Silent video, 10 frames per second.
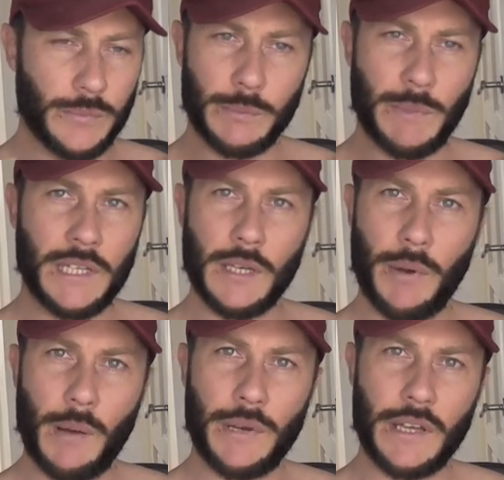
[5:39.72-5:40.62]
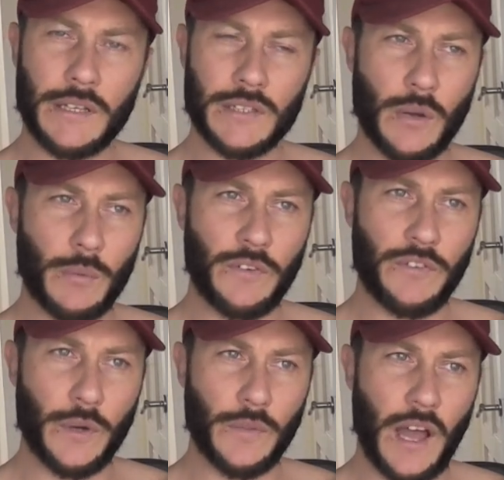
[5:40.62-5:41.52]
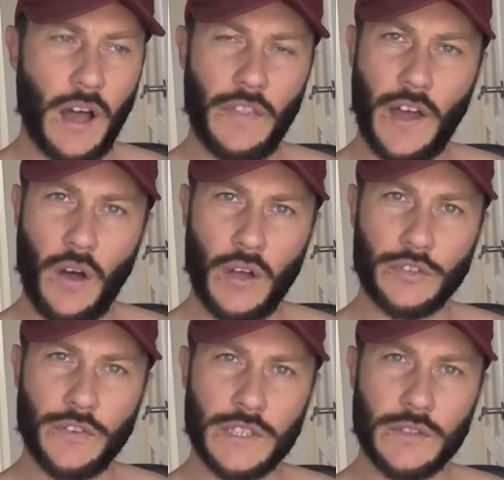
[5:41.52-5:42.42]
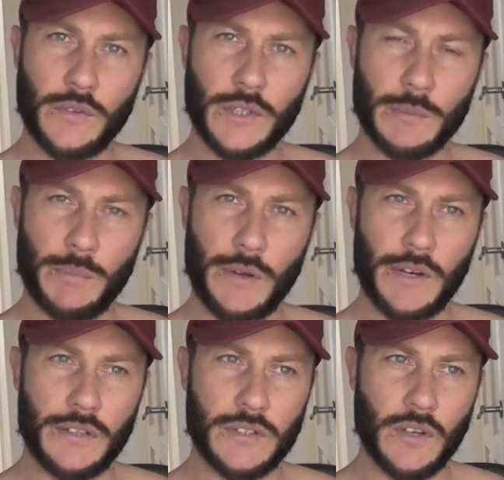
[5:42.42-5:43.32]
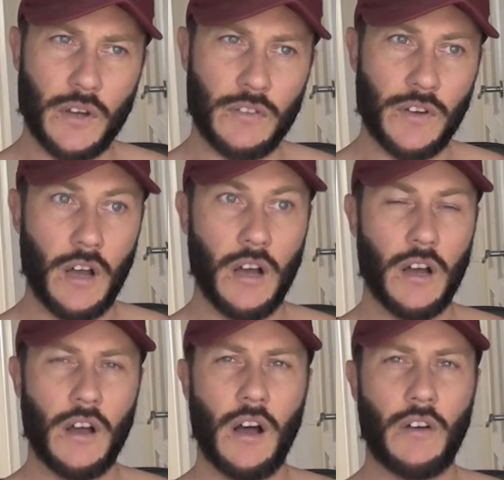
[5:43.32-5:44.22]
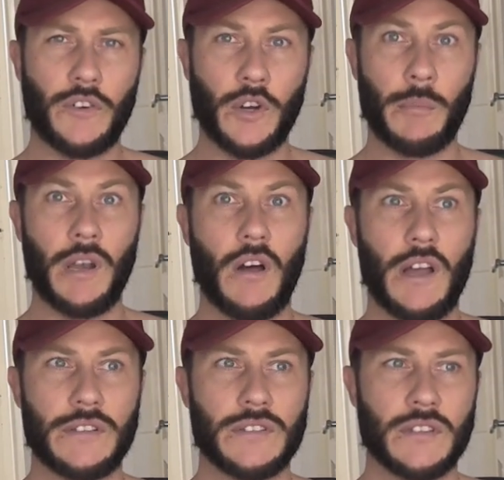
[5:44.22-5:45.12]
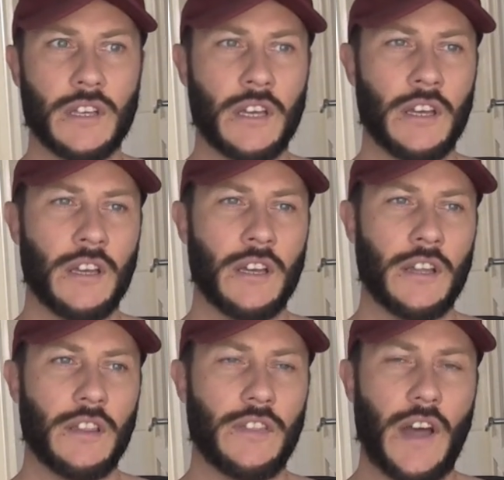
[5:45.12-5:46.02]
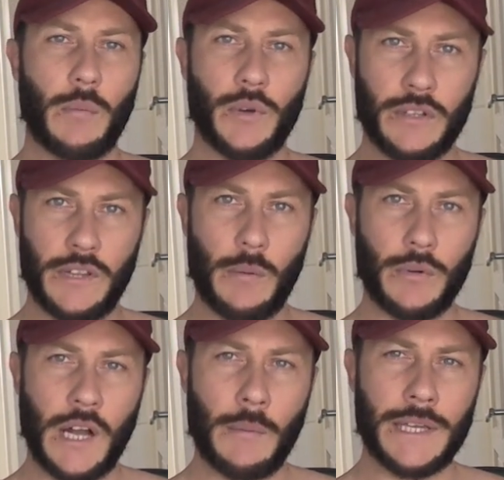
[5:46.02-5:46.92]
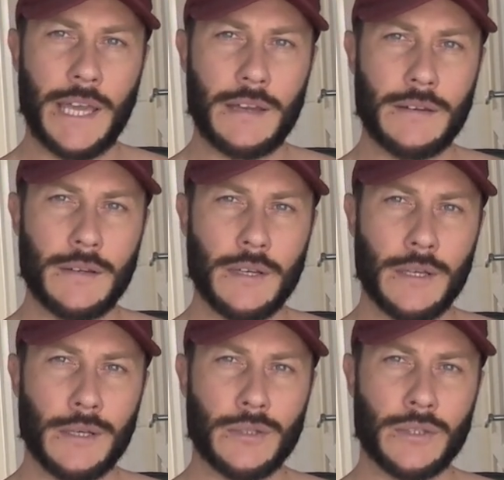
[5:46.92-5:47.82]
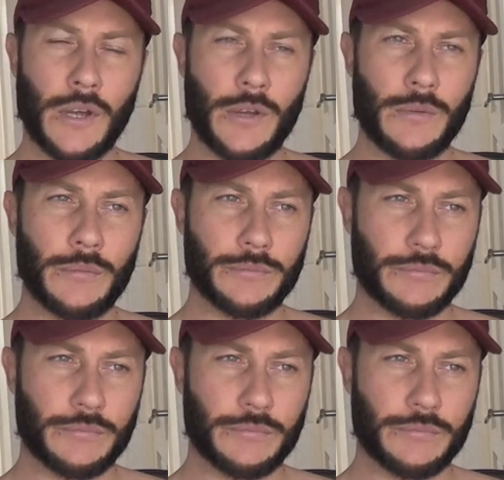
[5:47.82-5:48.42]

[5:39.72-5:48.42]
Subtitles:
speaking in public, because I would feel that arts festival experience of, I forgot my lines, that would come again. So